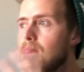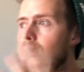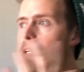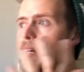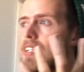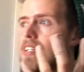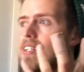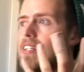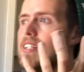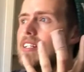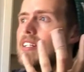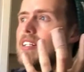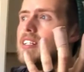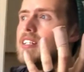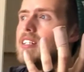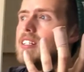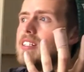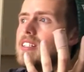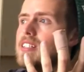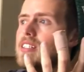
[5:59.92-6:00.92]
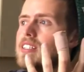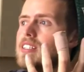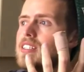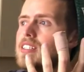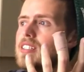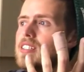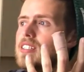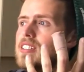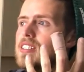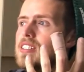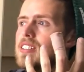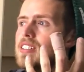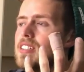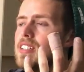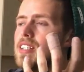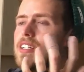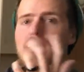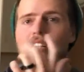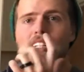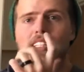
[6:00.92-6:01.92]
But
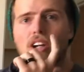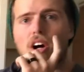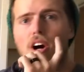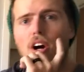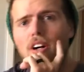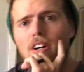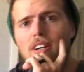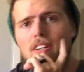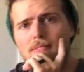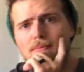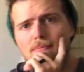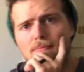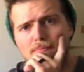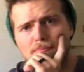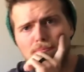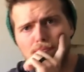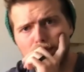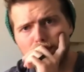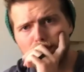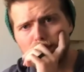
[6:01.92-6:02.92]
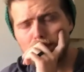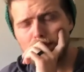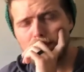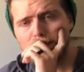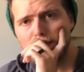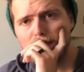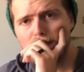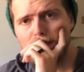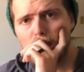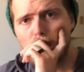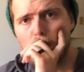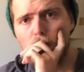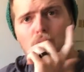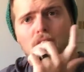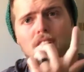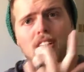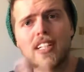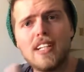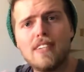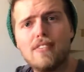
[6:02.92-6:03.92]
it's hard.
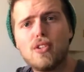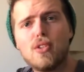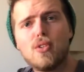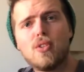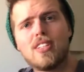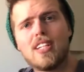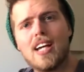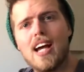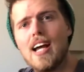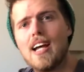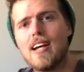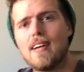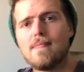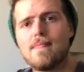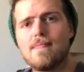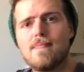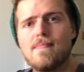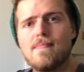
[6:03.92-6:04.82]
We're in a difficult time,